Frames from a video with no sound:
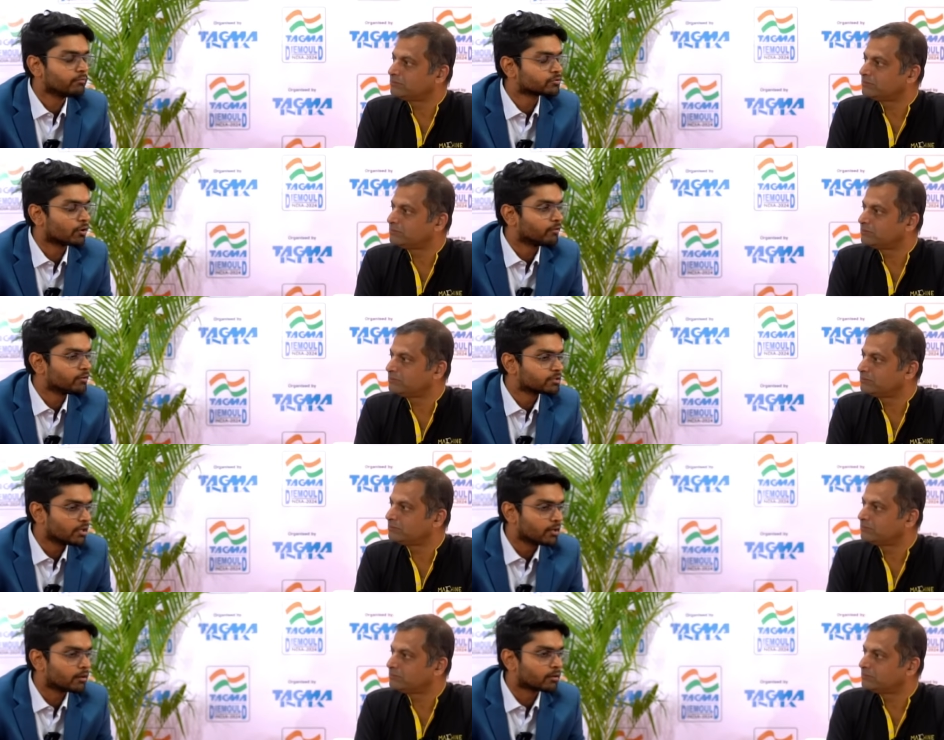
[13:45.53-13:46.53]
Speaker 1: sorry, we still
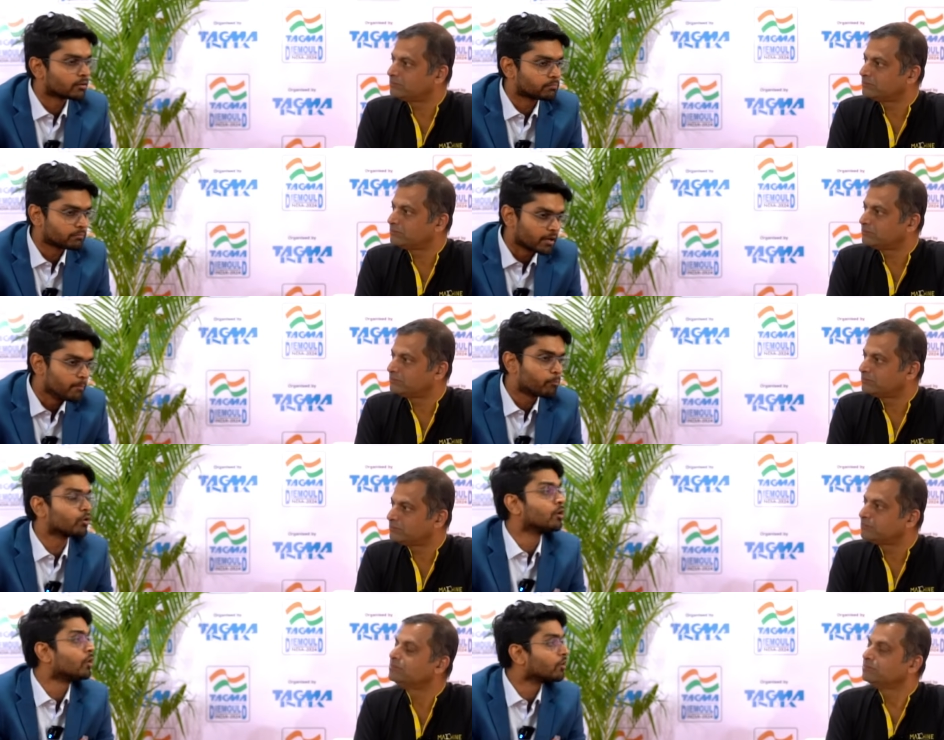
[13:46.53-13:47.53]
uh, import
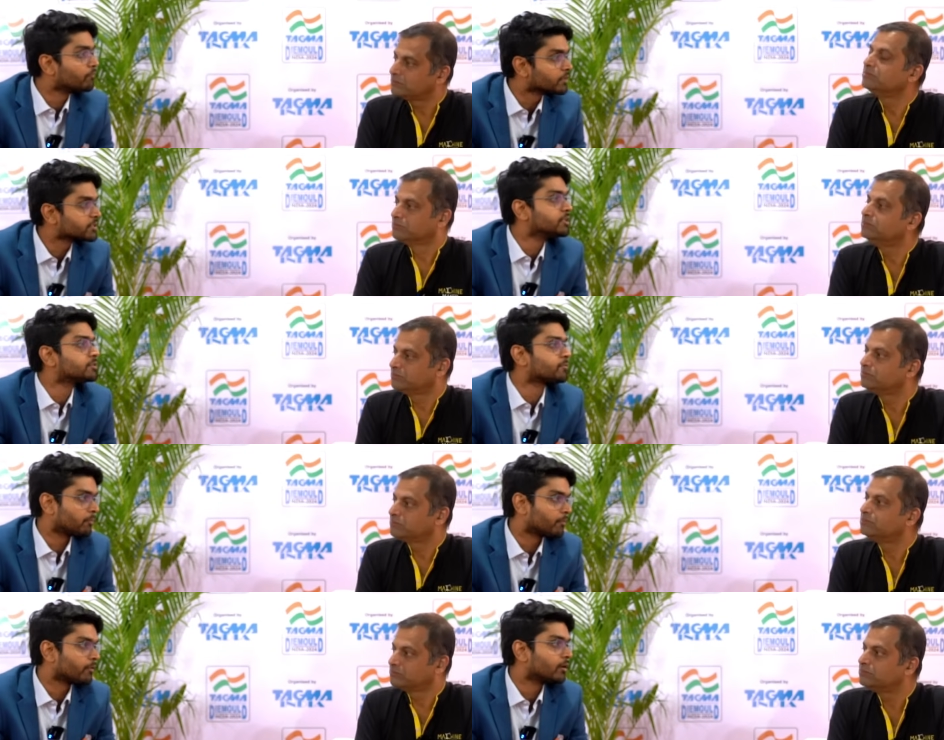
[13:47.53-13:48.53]
a lot of machines from
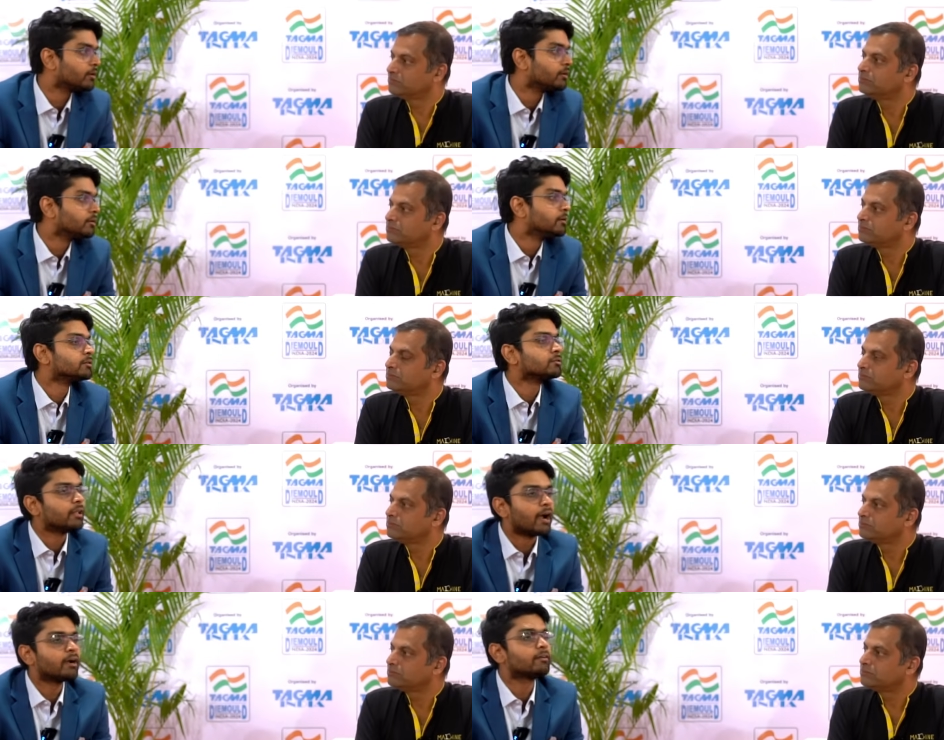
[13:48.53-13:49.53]
abroad. So
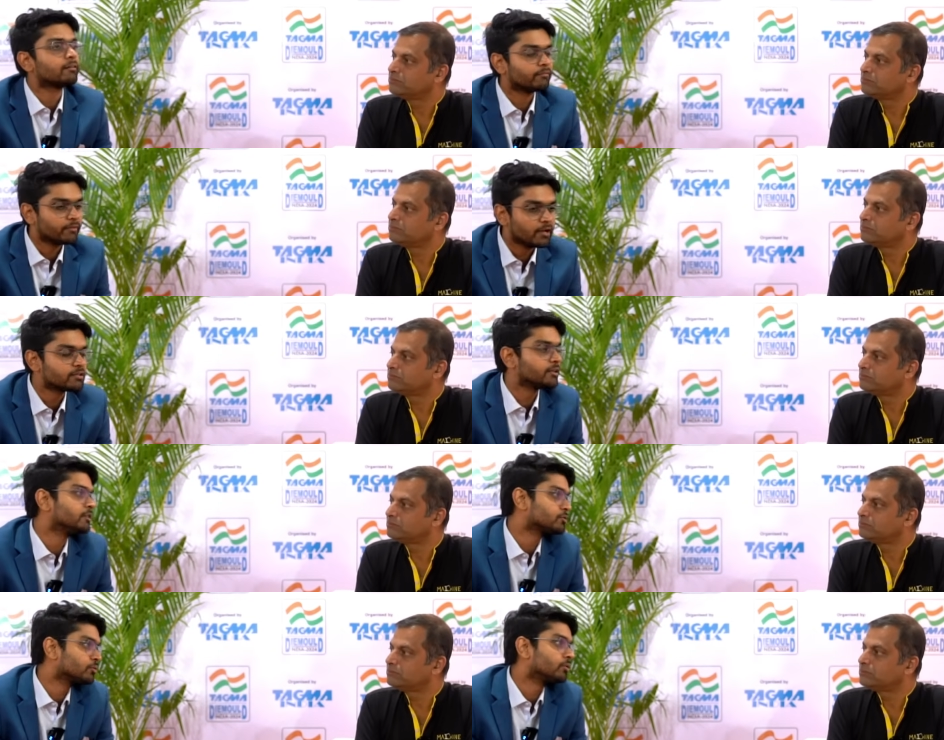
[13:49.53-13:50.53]
that will change
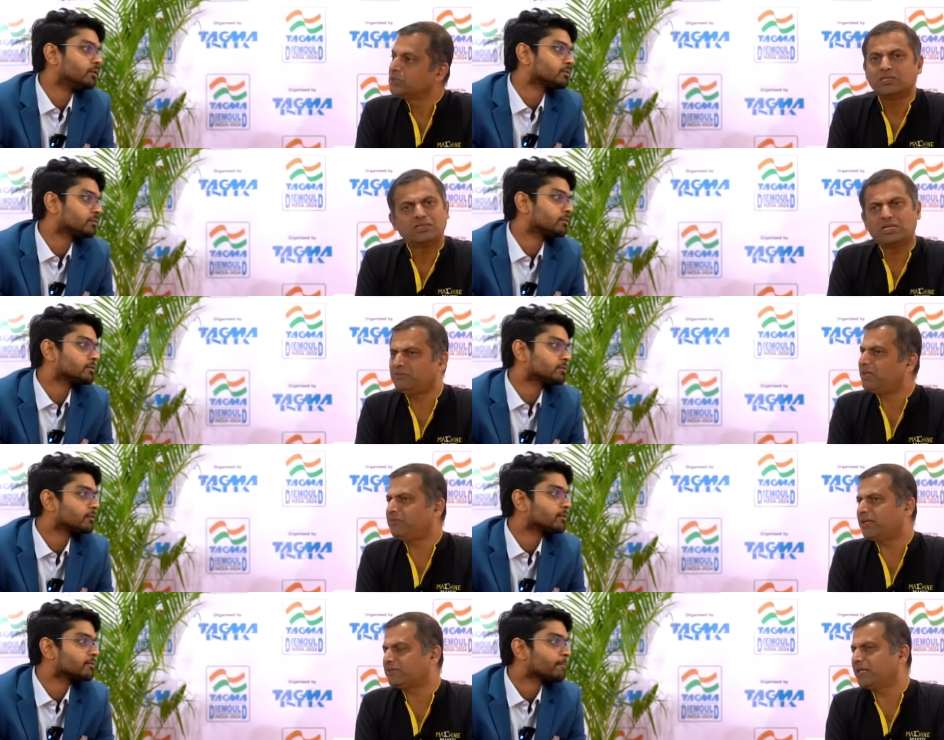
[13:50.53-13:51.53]
slowly, slowly. Yeah, we, are, slowly.
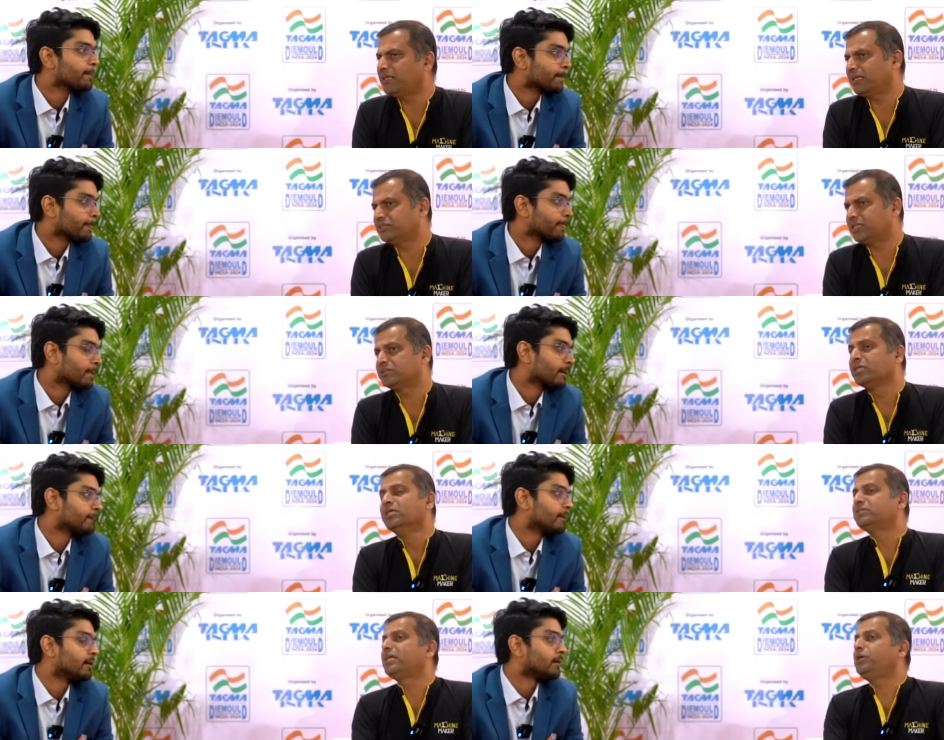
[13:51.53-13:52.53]
we are
Speaker 2: seeing that change.
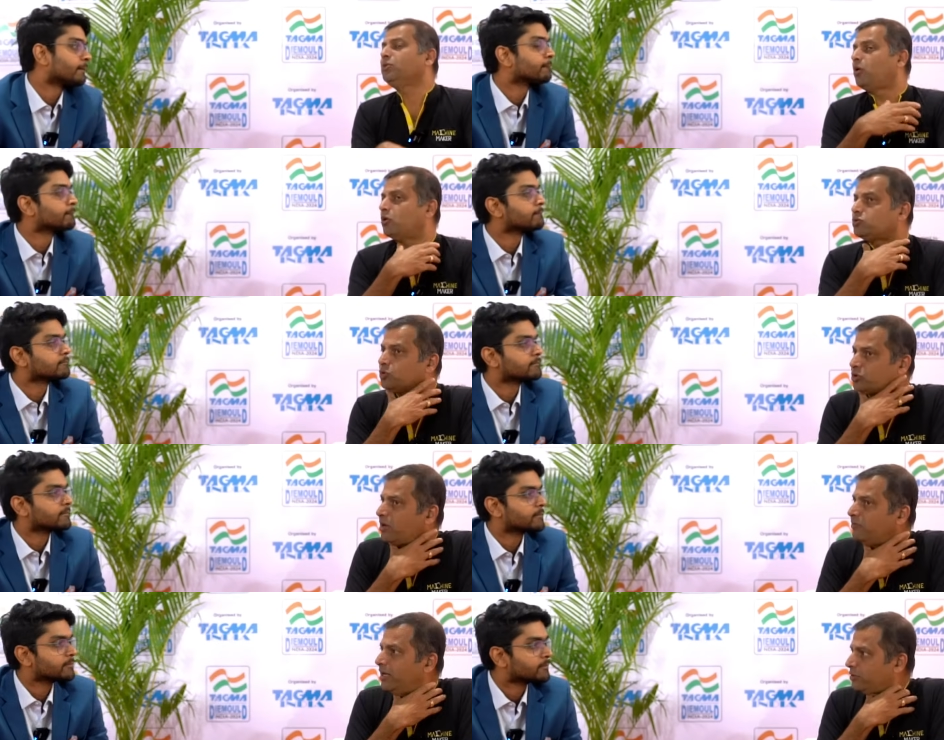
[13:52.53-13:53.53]
Yeah. See, you also
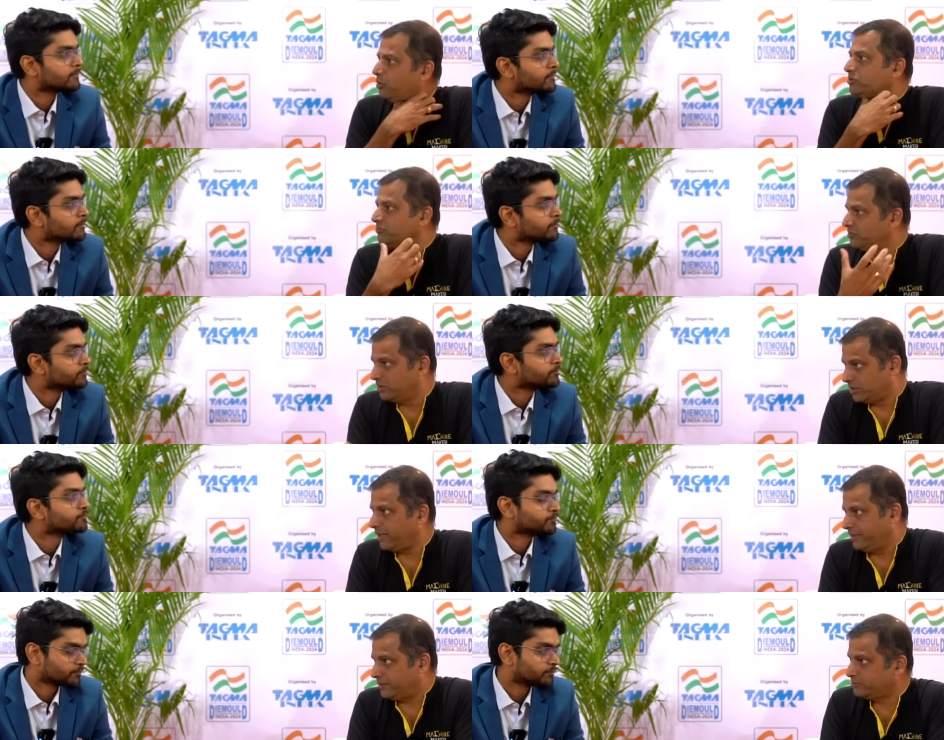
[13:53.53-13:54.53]
travel across the world,
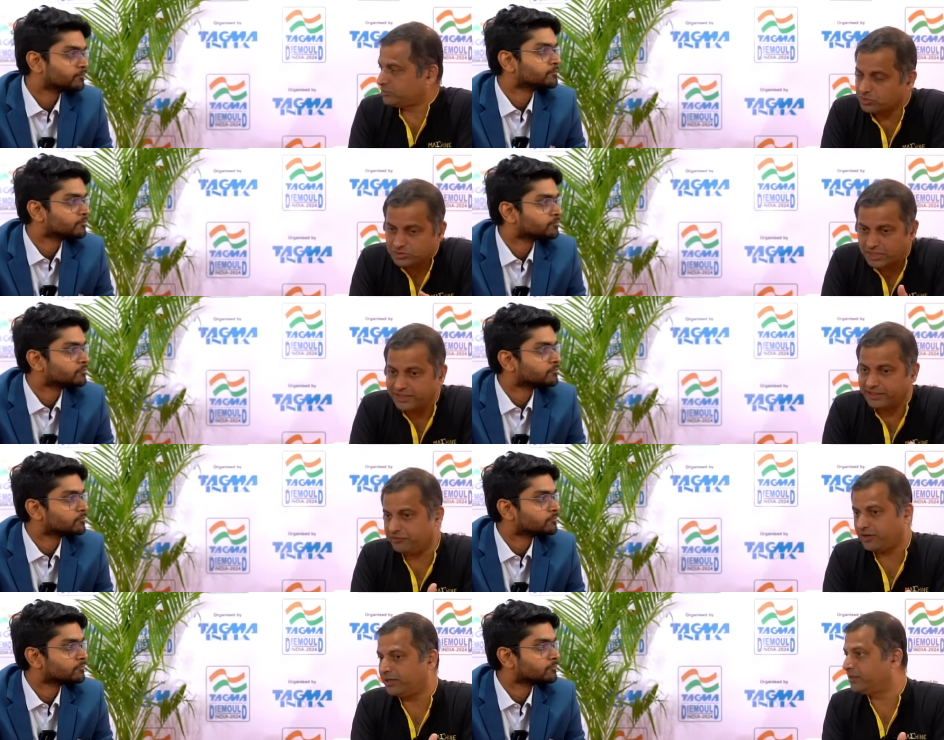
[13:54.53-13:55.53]
right? So seeing
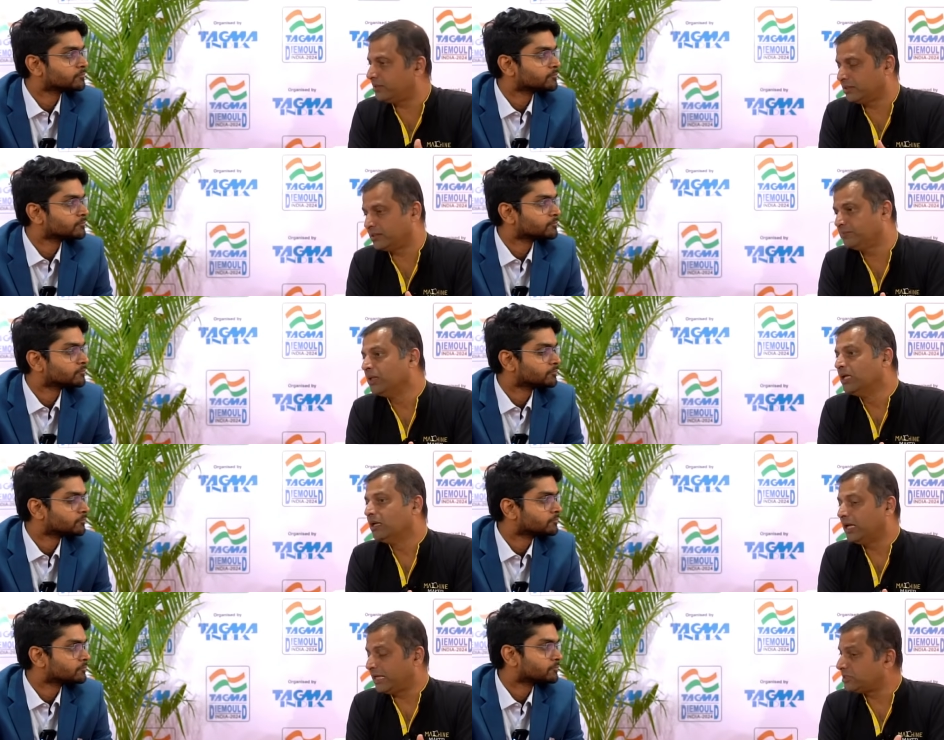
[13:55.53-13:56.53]
different uh,
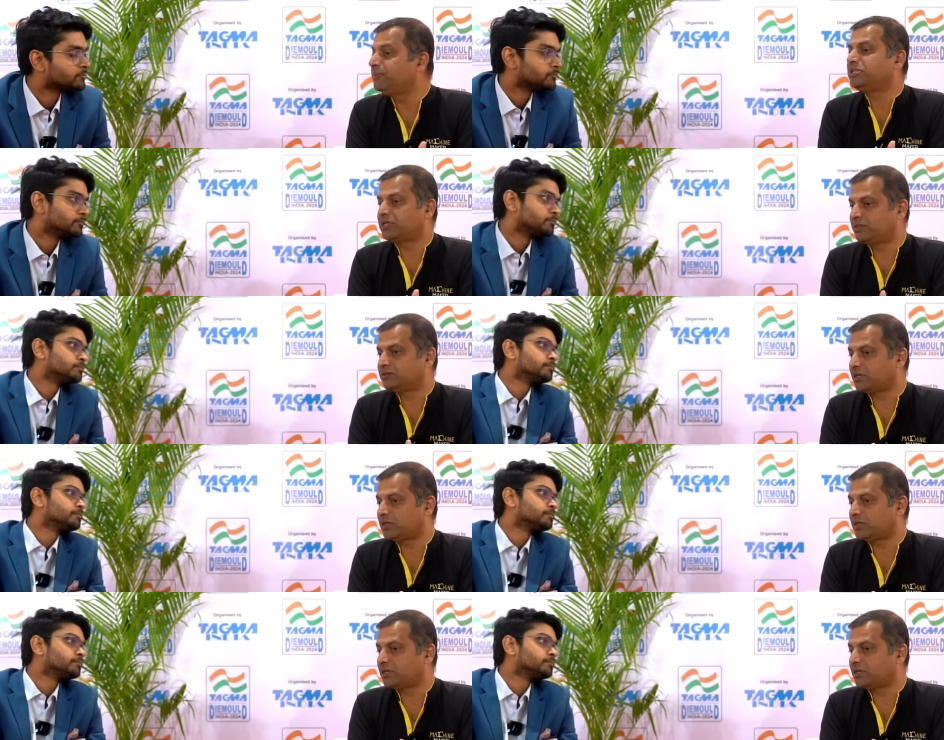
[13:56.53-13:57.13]
exhibitions